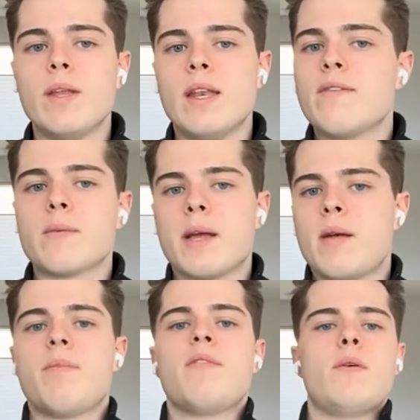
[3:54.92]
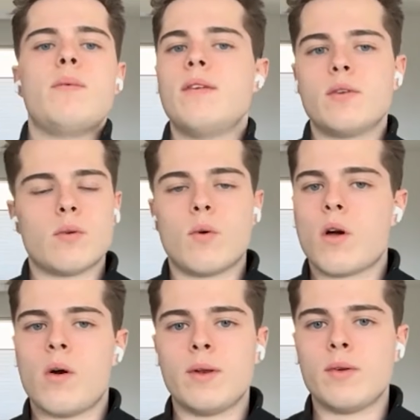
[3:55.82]
never pick up the phone. We never do a cold
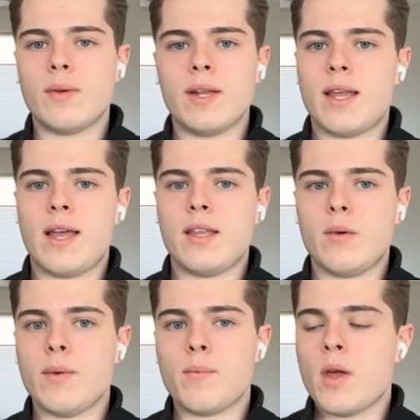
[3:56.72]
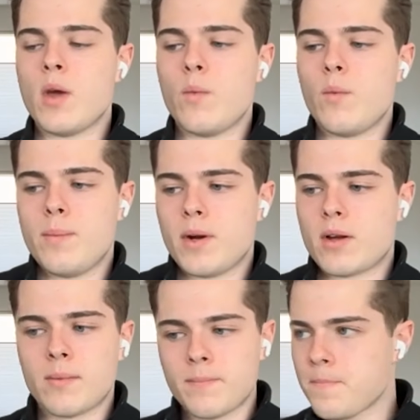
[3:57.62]
call. We don't do any of that. We
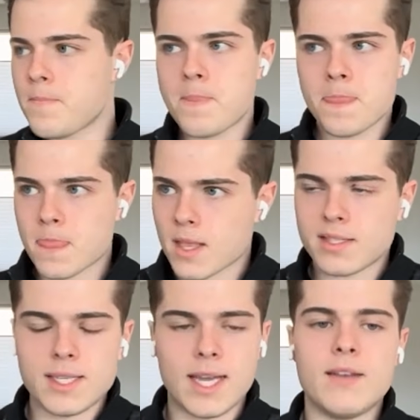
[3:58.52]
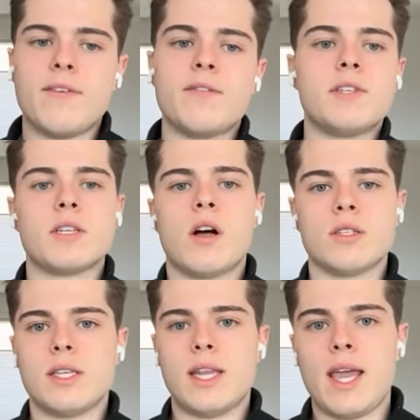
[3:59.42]
book 10 to 15
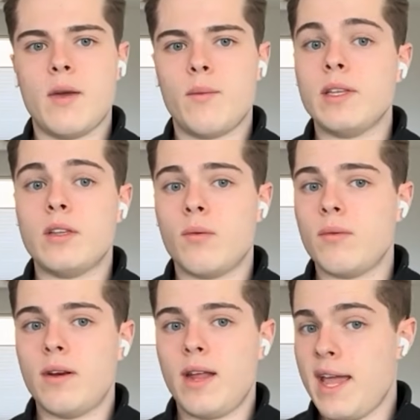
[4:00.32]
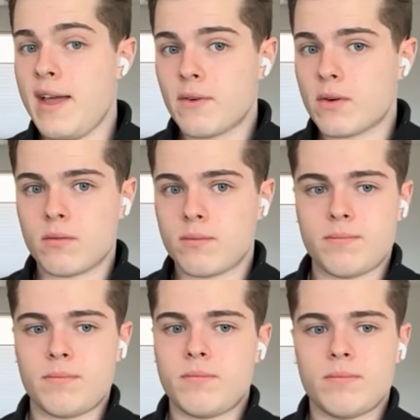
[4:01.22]
calls a day, and we don't ever
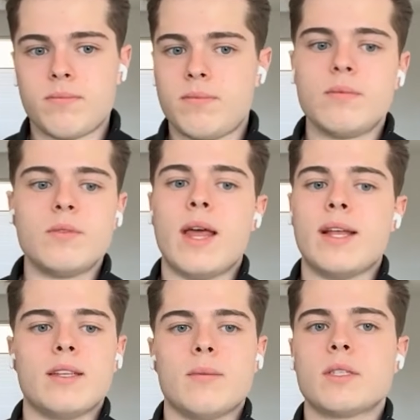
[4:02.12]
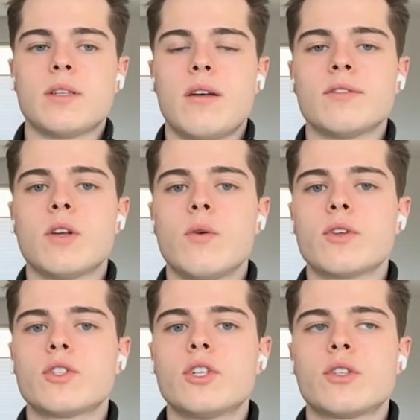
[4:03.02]
do that type of stuff. So
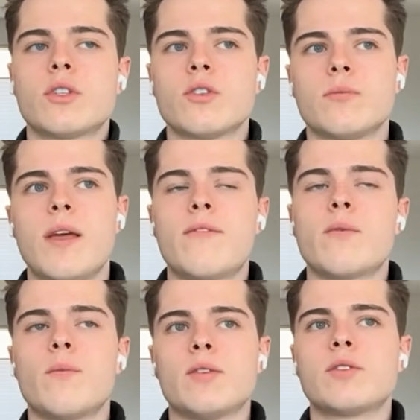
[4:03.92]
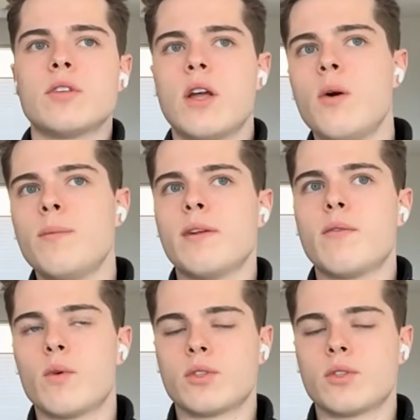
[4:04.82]
there's different routes to go, but of course